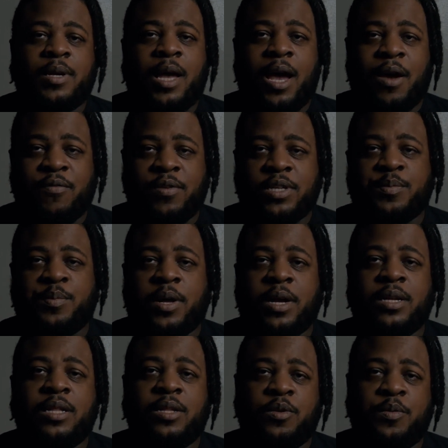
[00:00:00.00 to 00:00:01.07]
have it
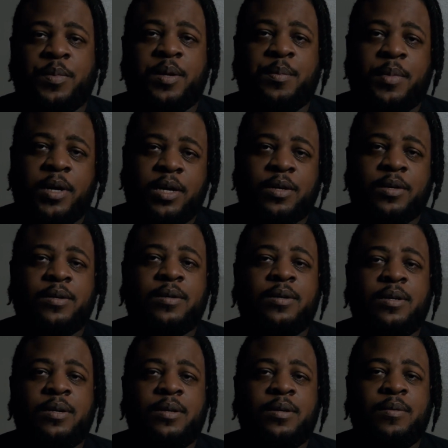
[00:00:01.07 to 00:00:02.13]
explained a little bit better.
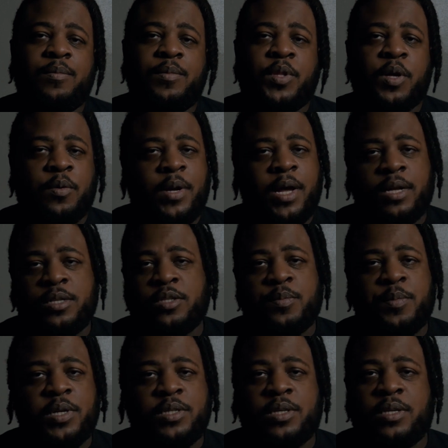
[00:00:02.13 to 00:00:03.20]
Though not too
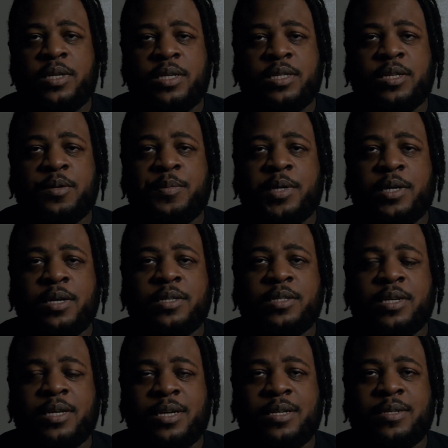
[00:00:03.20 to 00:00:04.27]
much in detail because
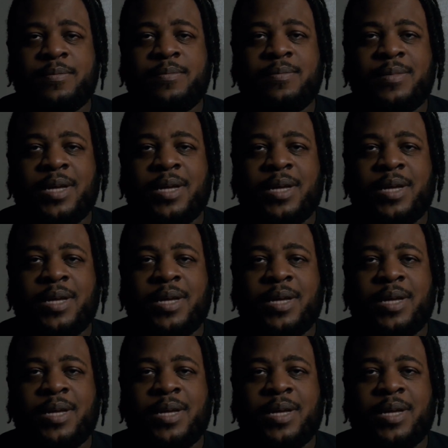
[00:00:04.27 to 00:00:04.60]
again,